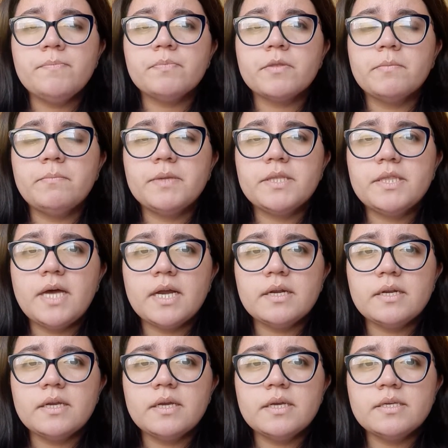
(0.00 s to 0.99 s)
but that
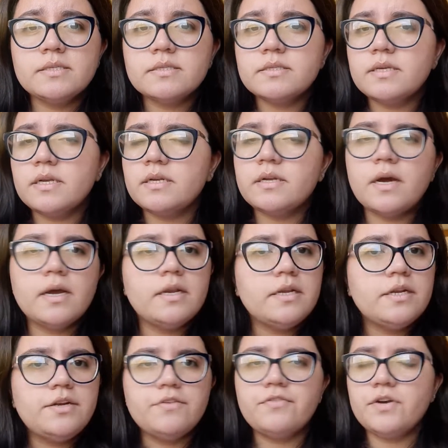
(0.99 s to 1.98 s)
is entirely
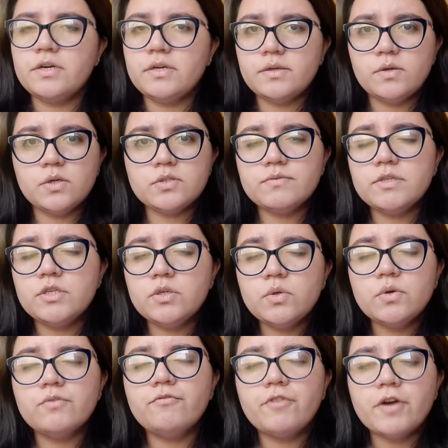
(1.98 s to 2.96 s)
different in Oxford. You
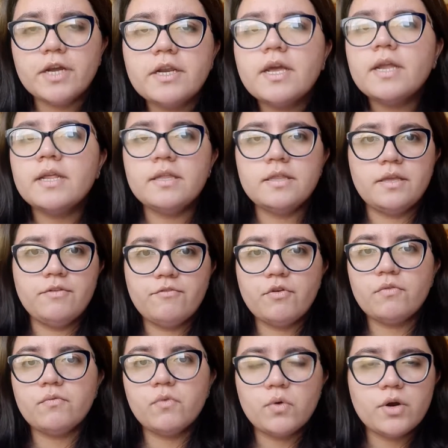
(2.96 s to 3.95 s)
don't find anything
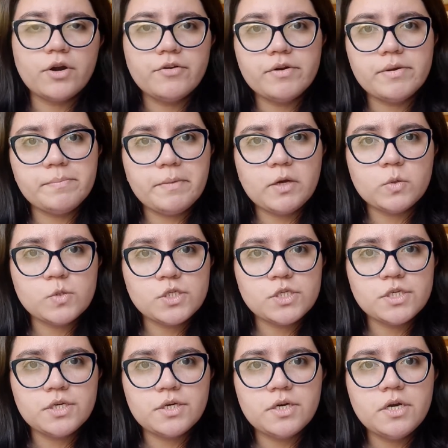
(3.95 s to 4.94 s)
for £400
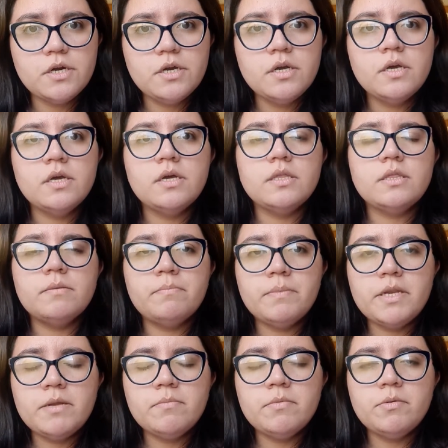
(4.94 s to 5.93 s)
here. The
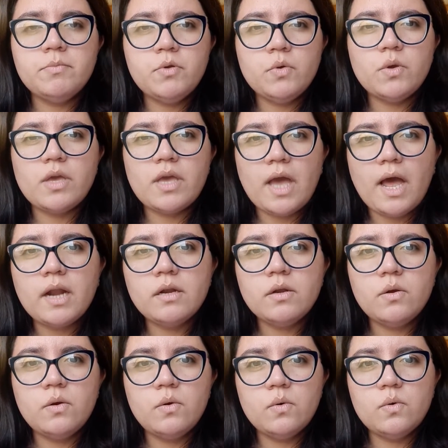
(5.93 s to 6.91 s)
minimum you can
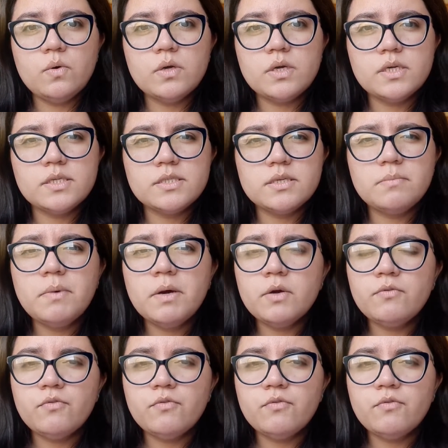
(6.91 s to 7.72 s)
go is about